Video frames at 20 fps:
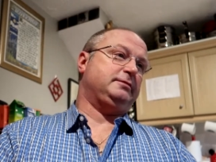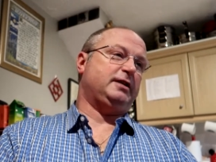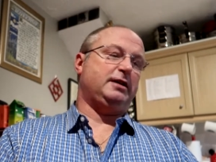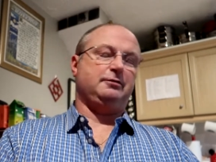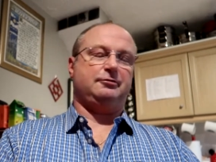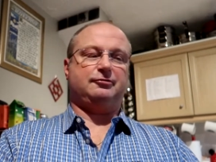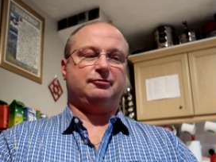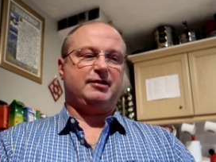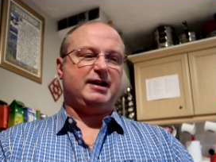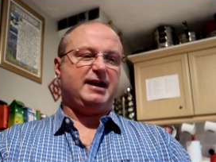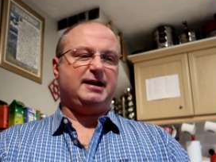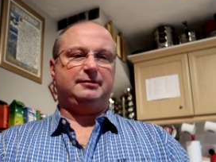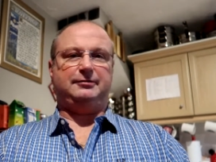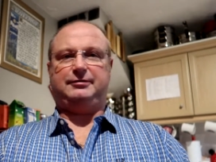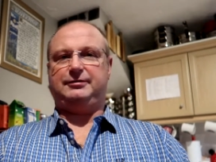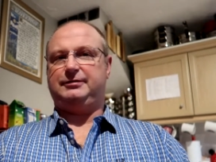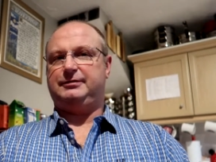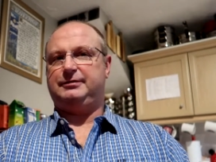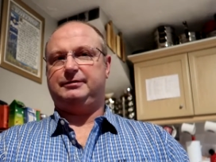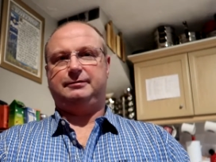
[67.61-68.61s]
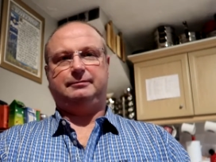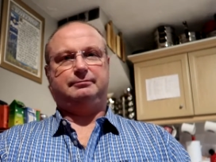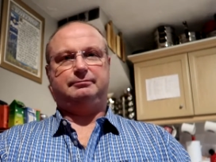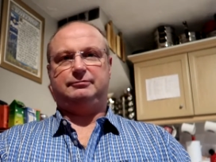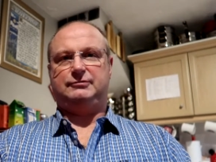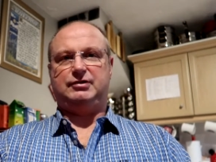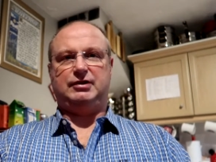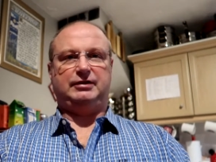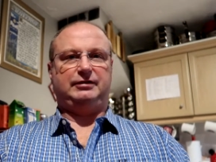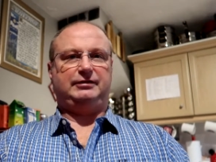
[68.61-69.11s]
No crowds,
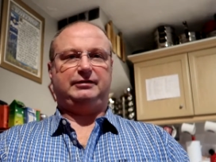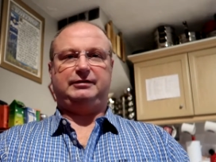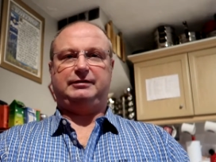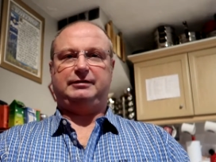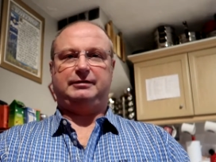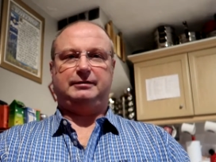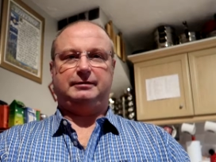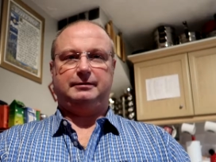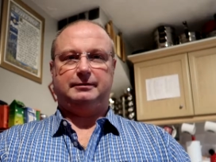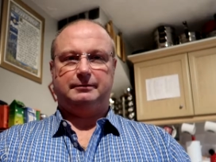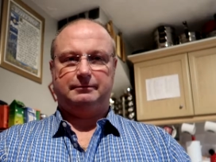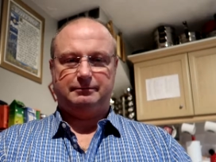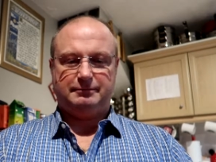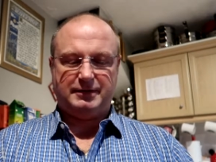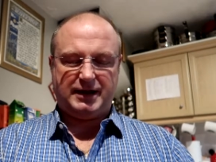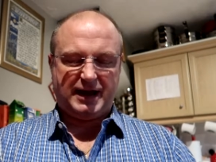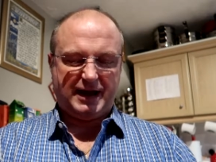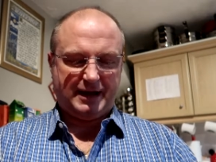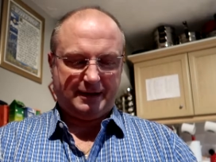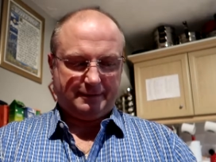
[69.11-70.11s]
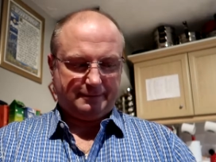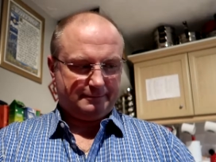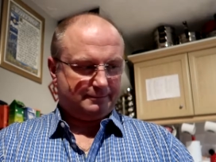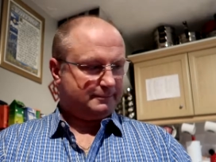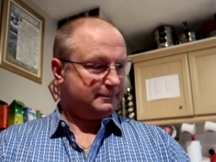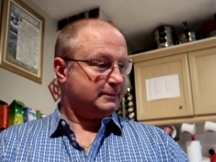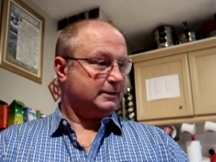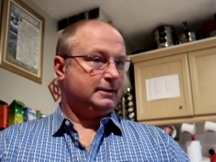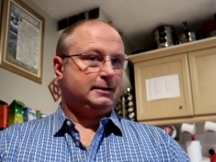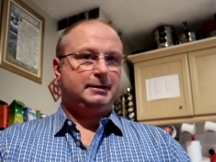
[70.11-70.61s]
just, yeah,
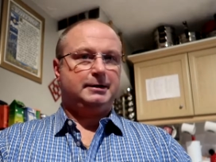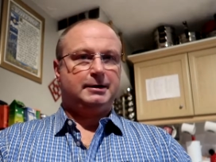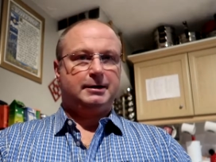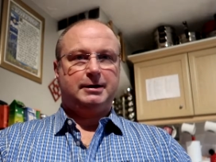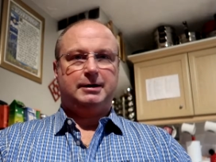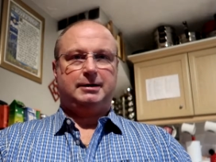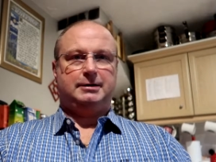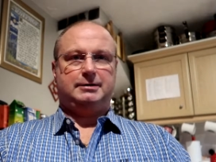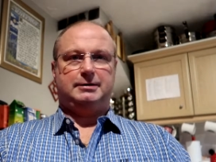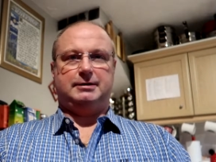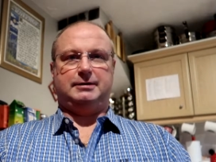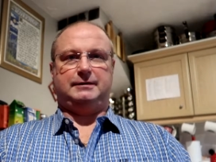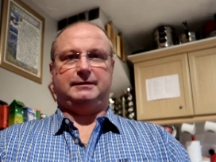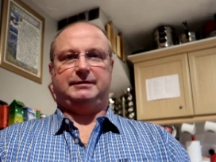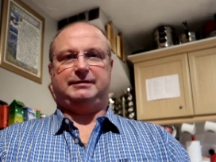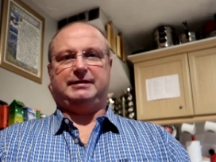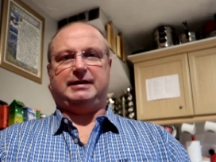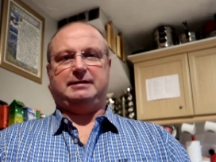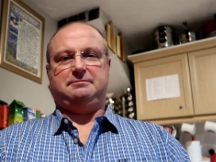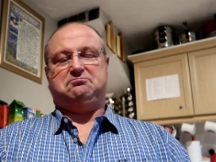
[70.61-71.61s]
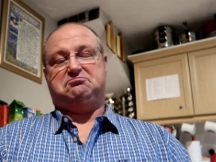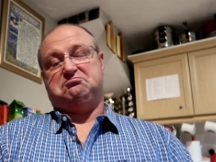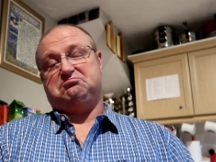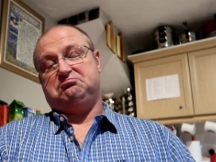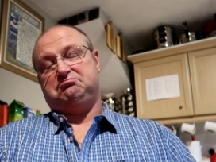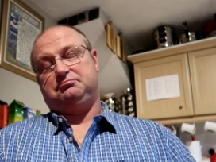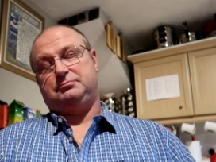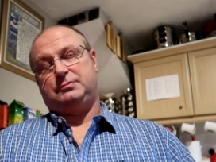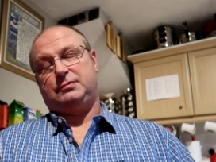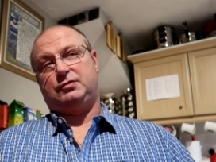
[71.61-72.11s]
not the same.
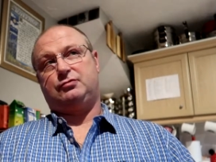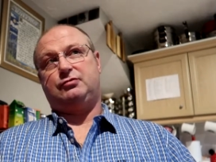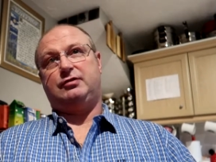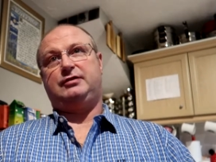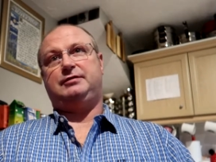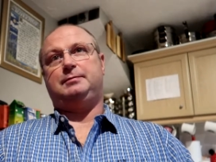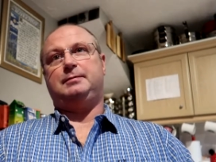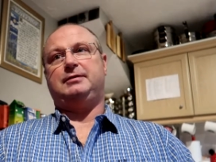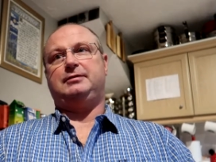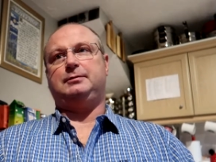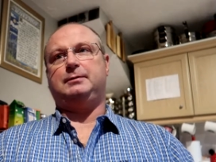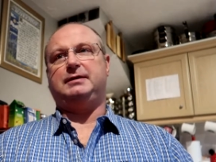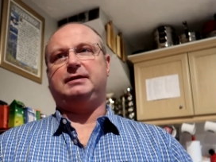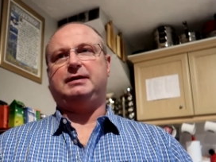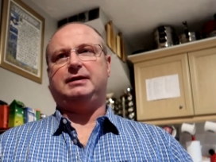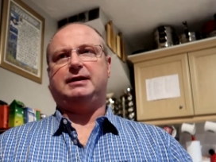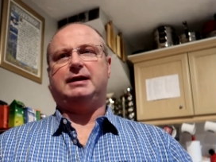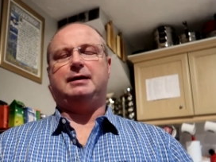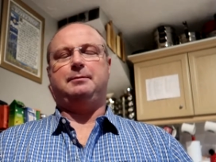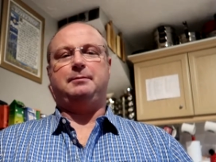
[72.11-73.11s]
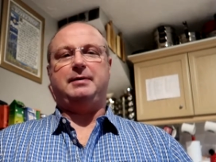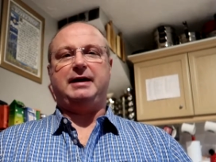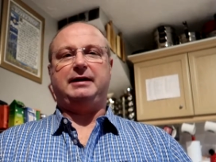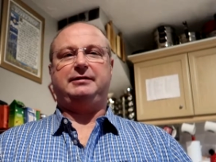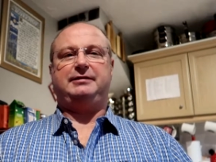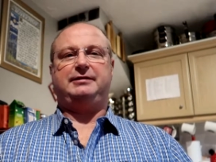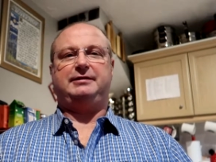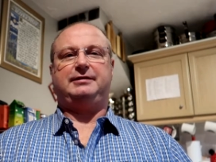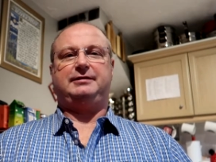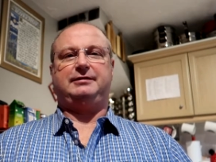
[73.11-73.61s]
Christmas we did our
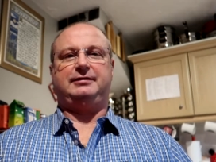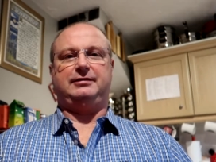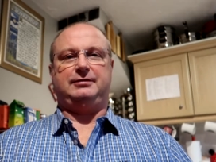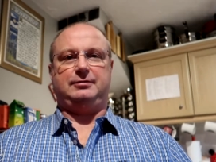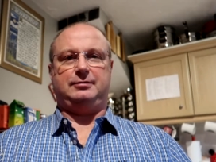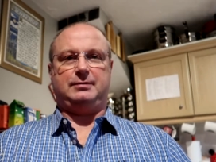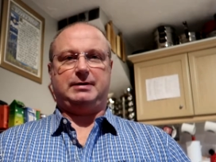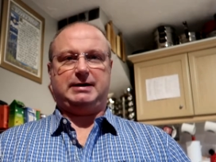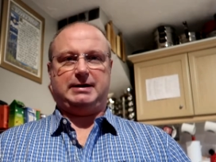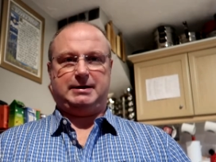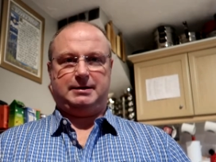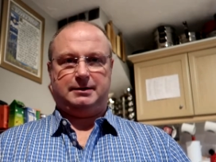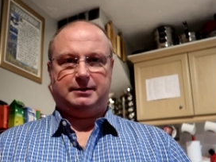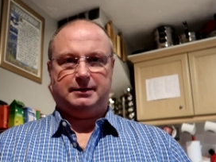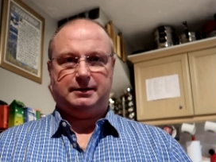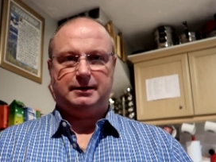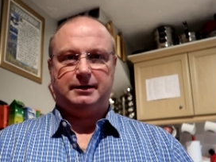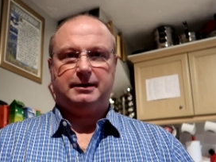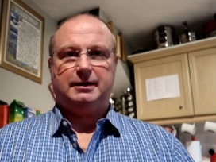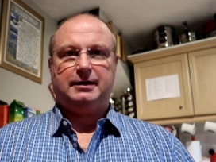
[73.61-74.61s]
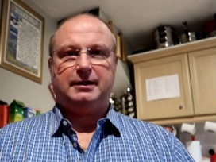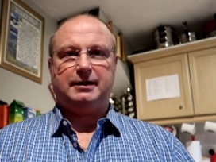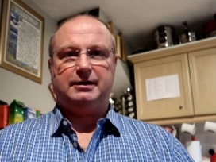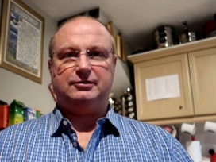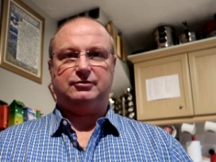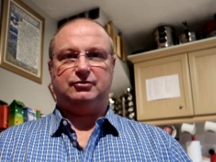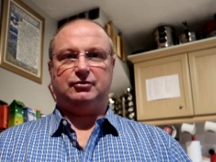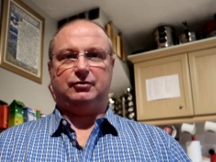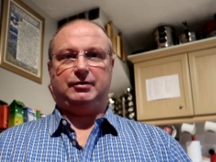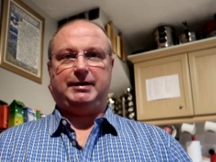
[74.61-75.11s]
best to uh,
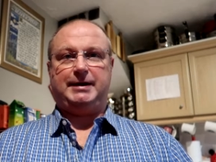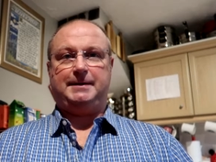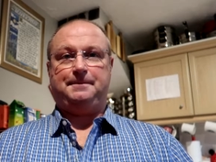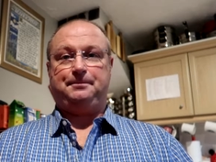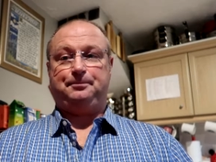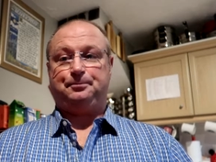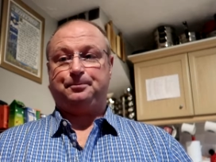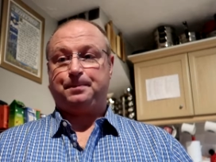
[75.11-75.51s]
enjoy.